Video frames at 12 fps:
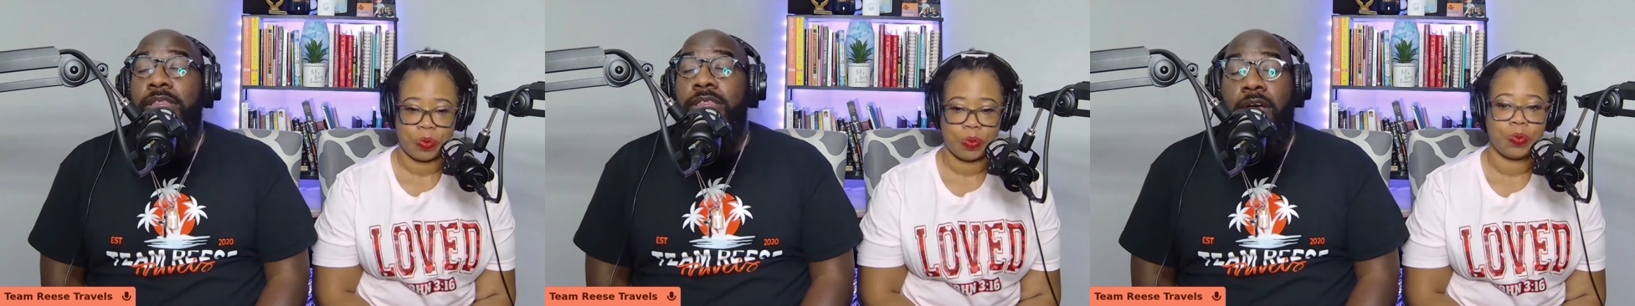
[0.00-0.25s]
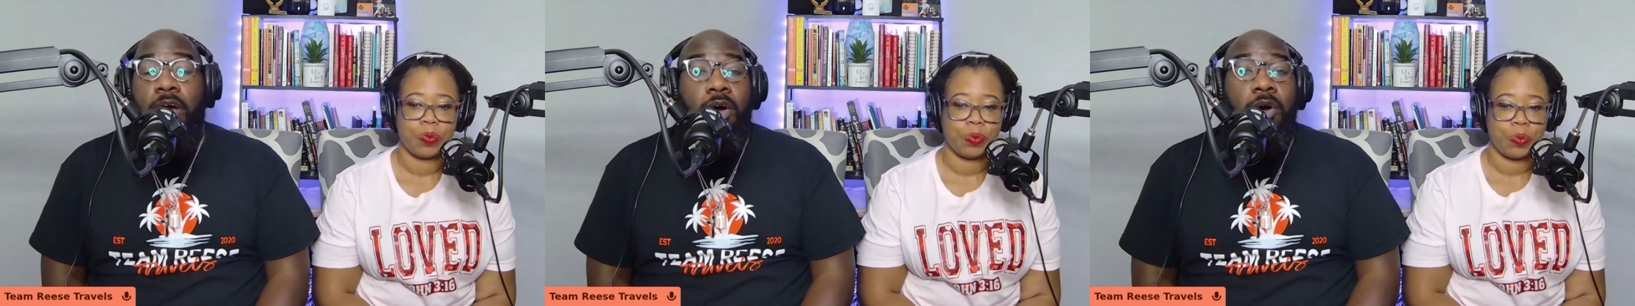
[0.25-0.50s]

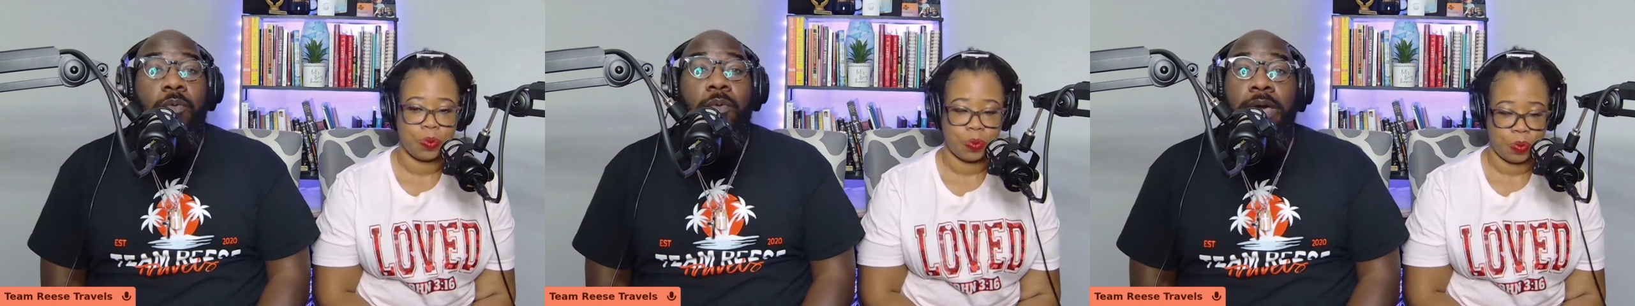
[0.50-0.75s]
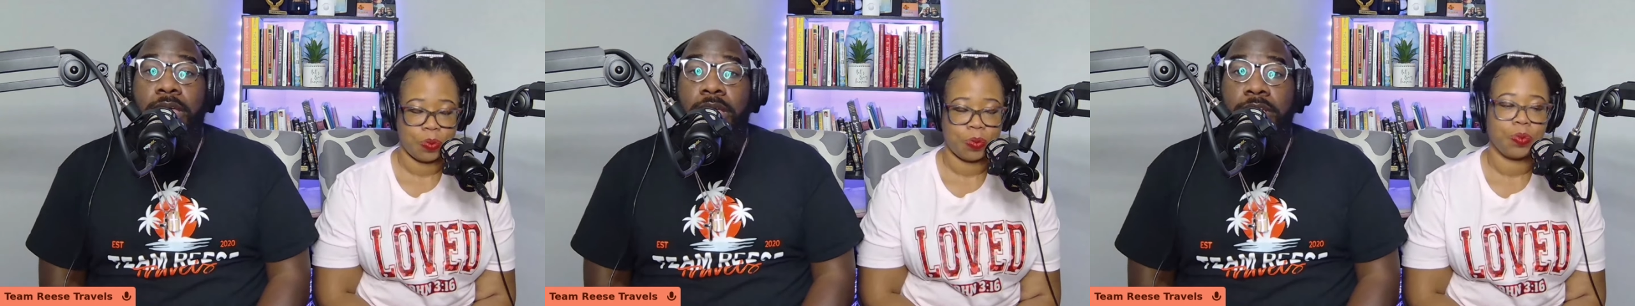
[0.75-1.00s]
Speaker 1: They
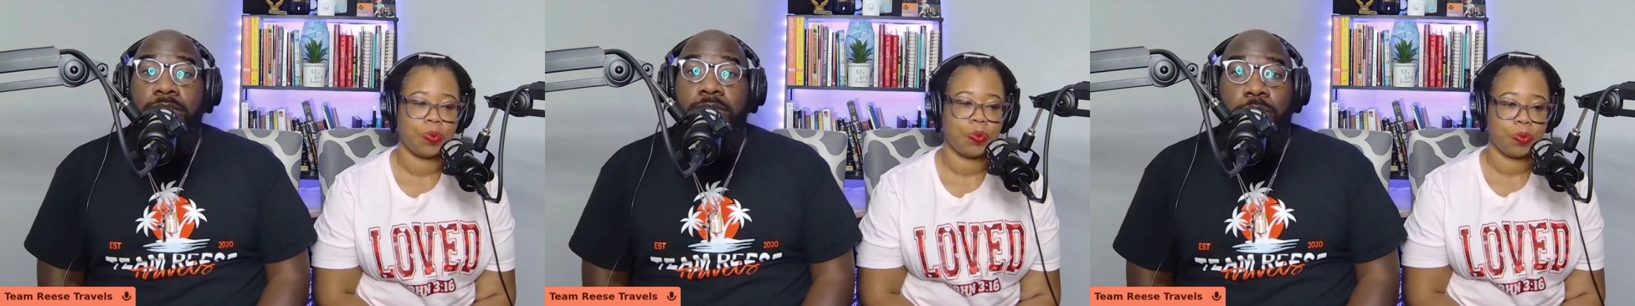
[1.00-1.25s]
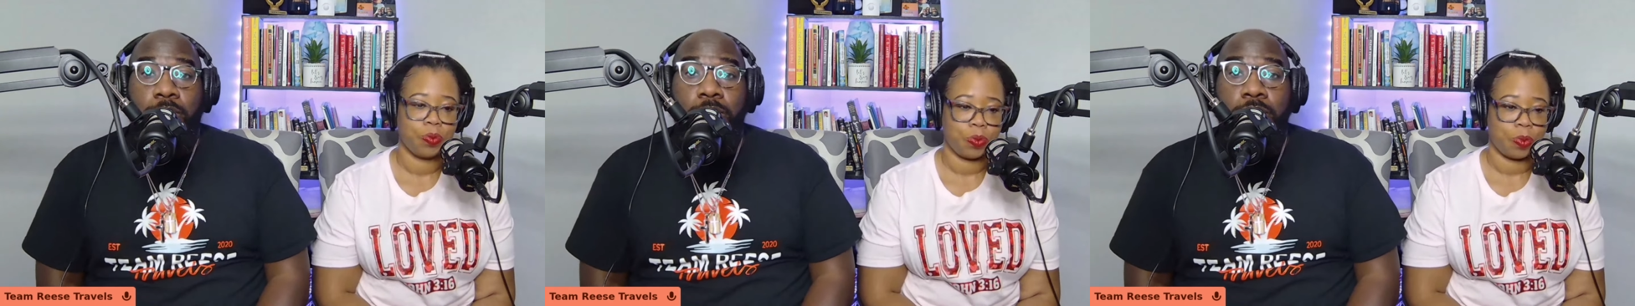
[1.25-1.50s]
always,
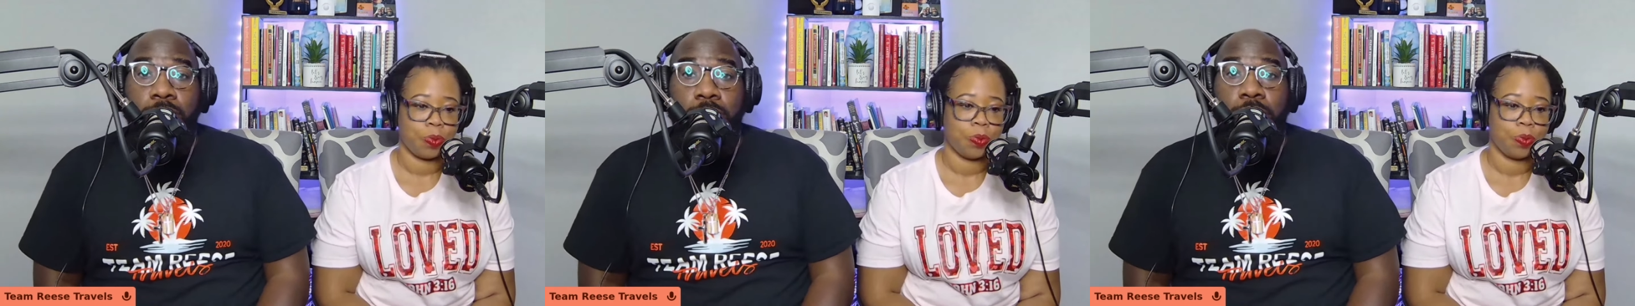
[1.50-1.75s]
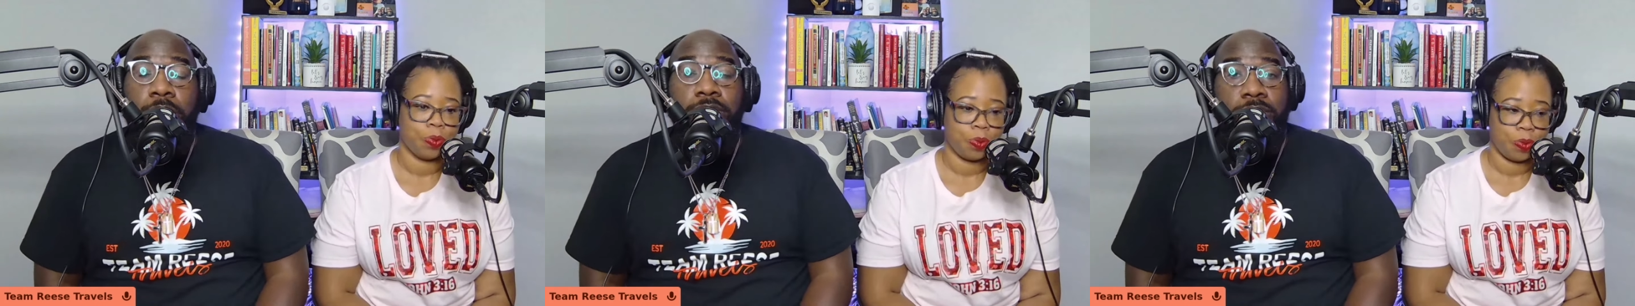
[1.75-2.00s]
when you
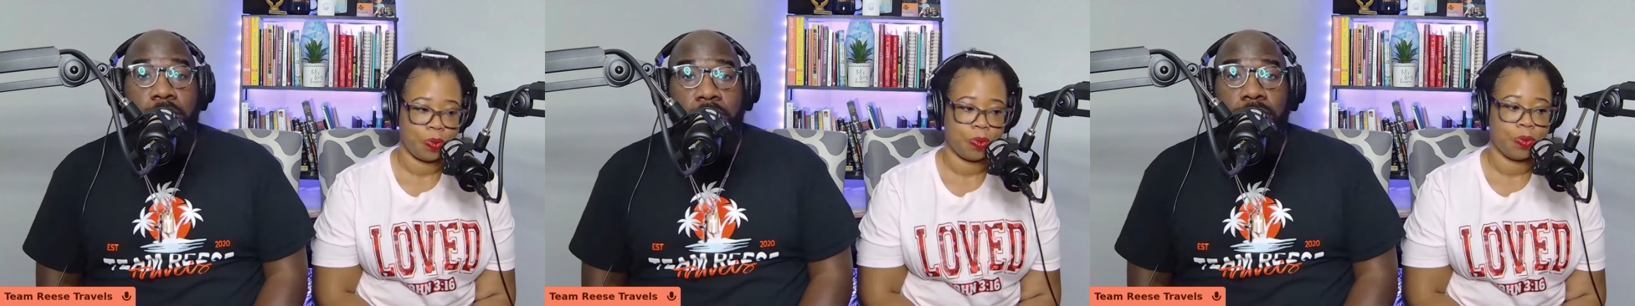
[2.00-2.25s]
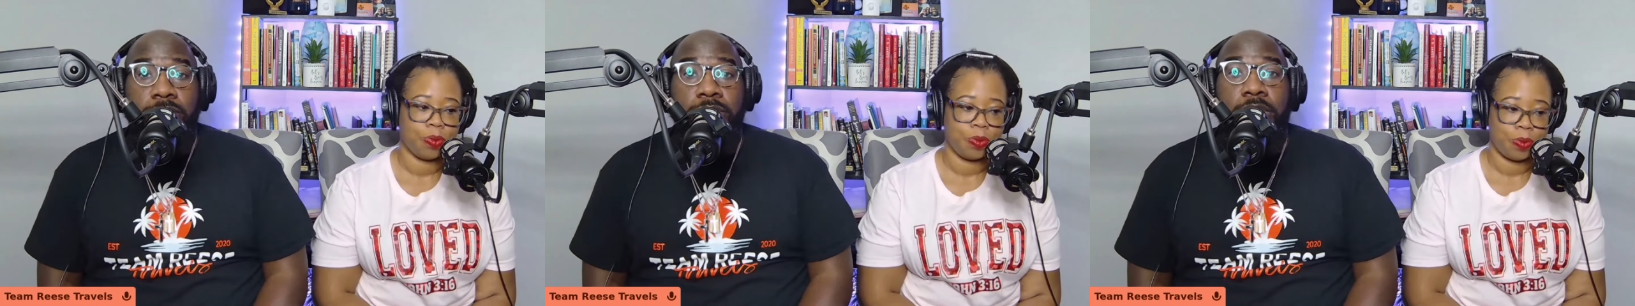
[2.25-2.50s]
do
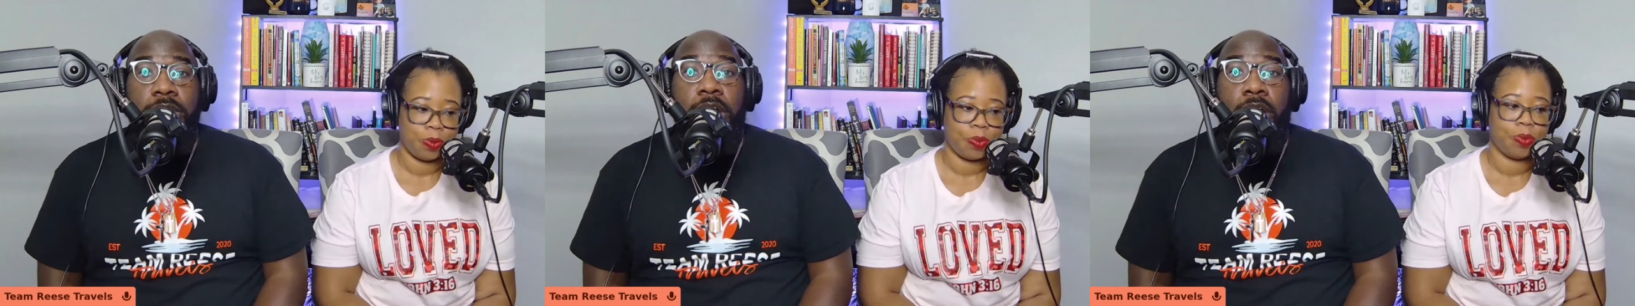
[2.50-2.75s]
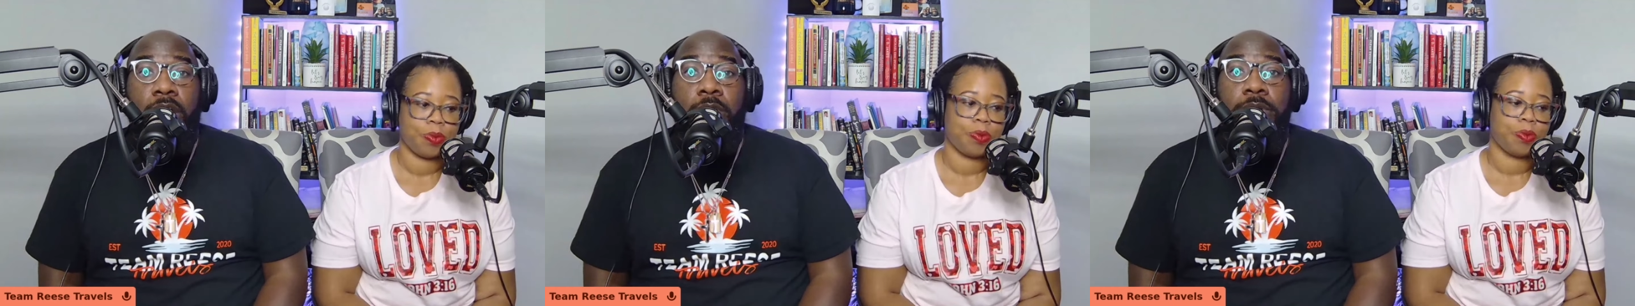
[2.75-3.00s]
excursions, they
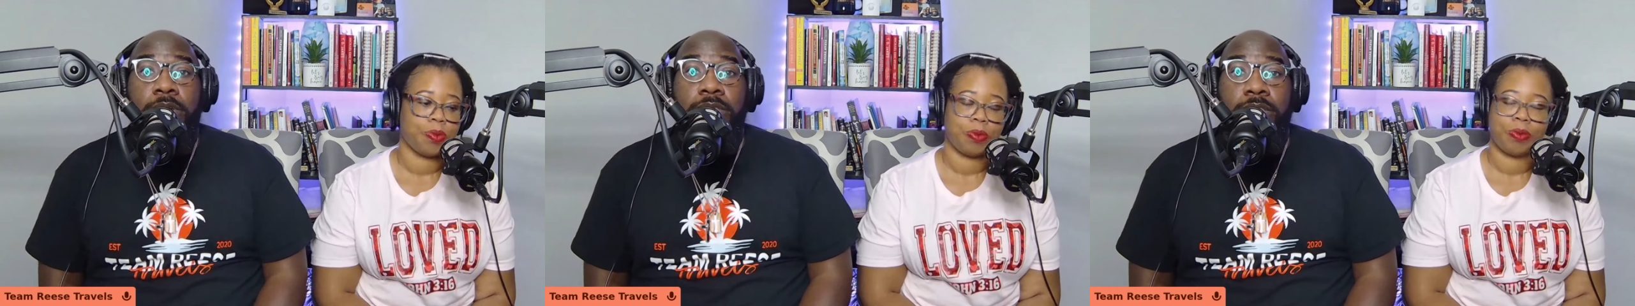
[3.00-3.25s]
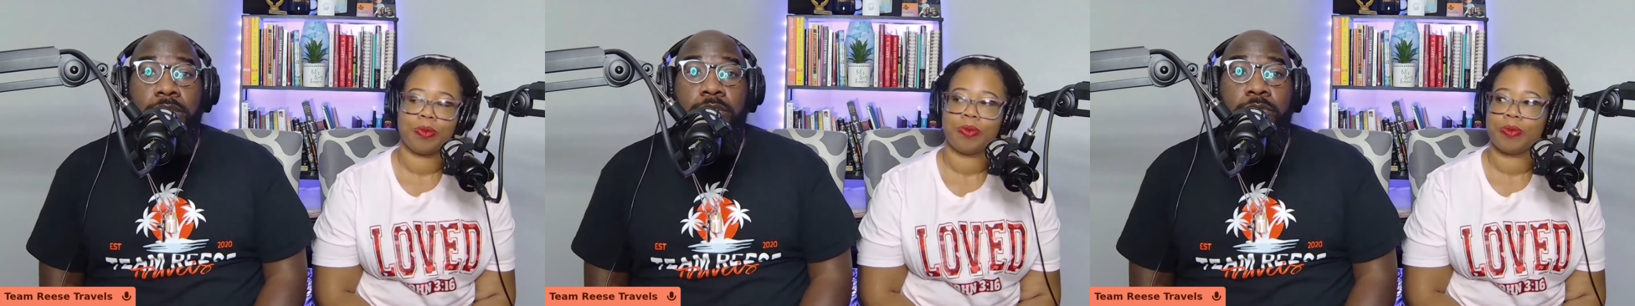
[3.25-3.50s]
always
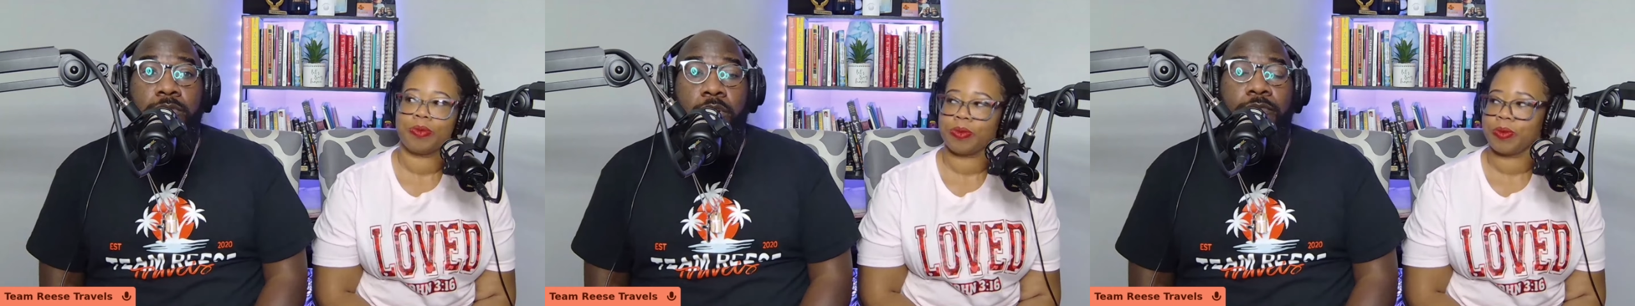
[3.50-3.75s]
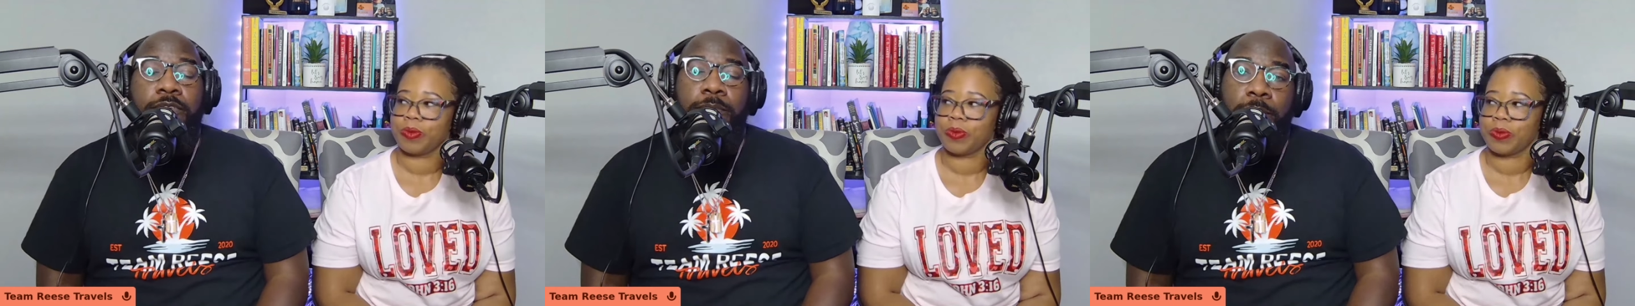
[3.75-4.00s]
let you know,
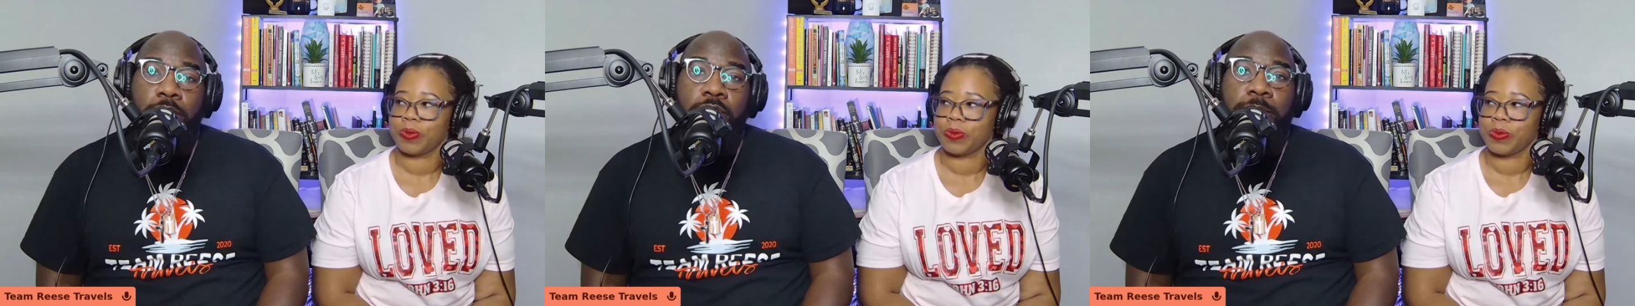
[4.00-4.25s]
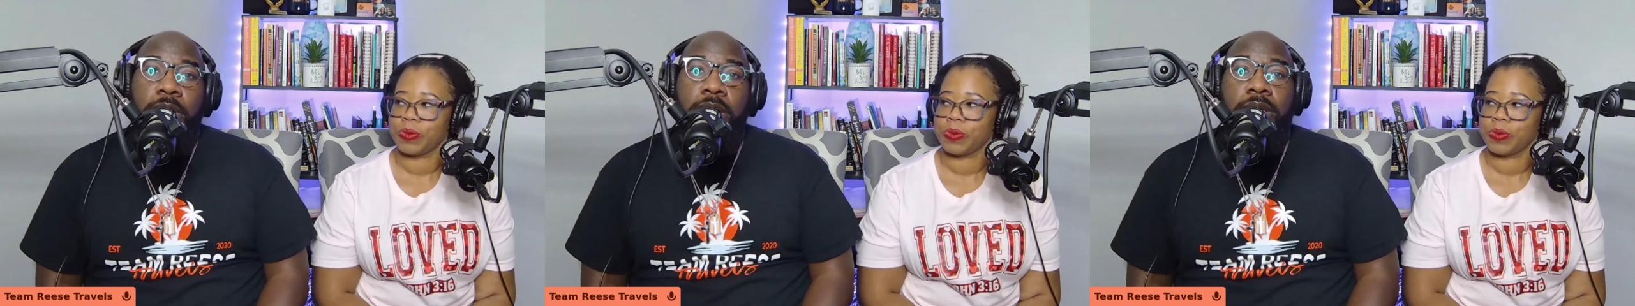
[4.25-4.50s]
for the most
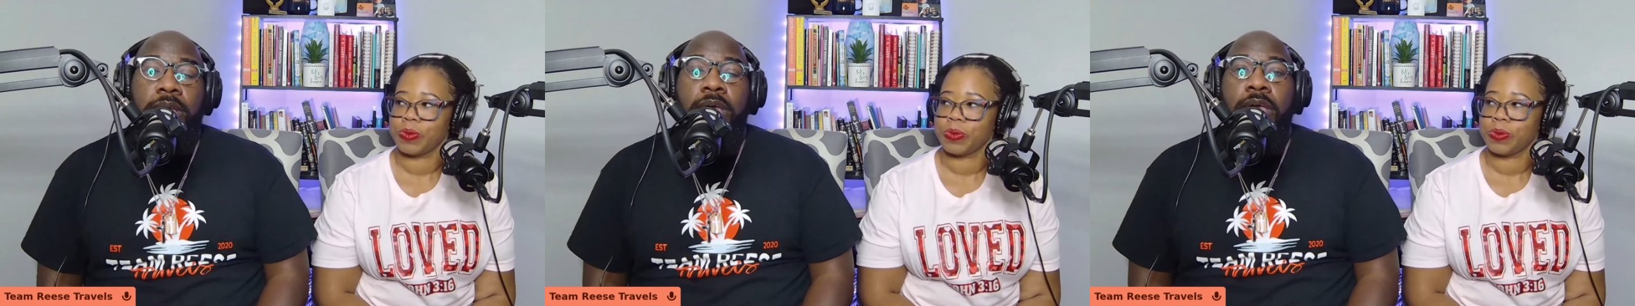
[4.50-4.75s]
part,